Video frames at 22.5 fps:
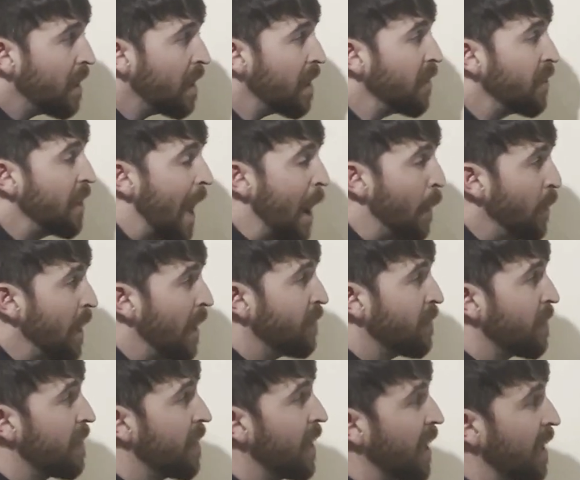Now we
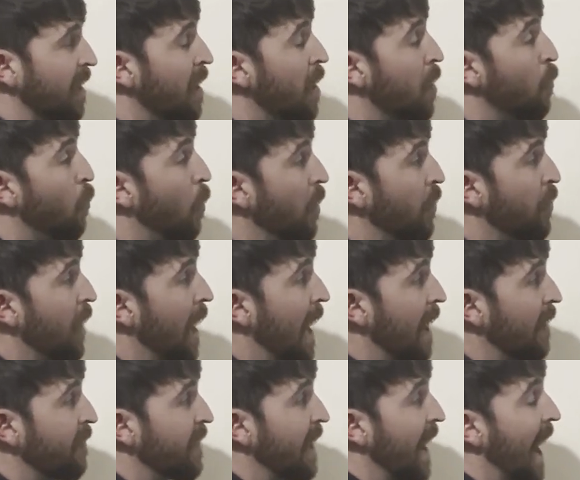have to think, what do I
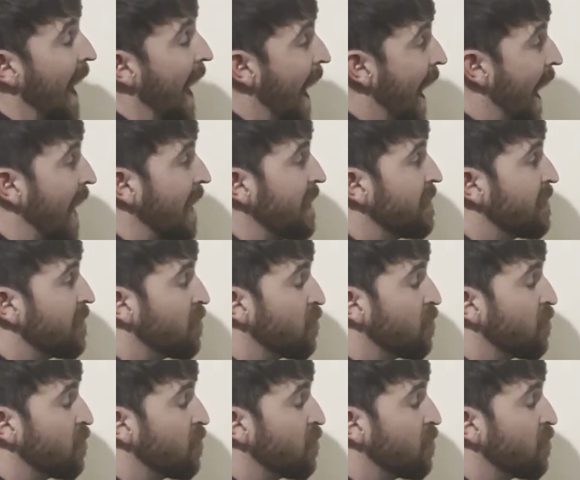have to add to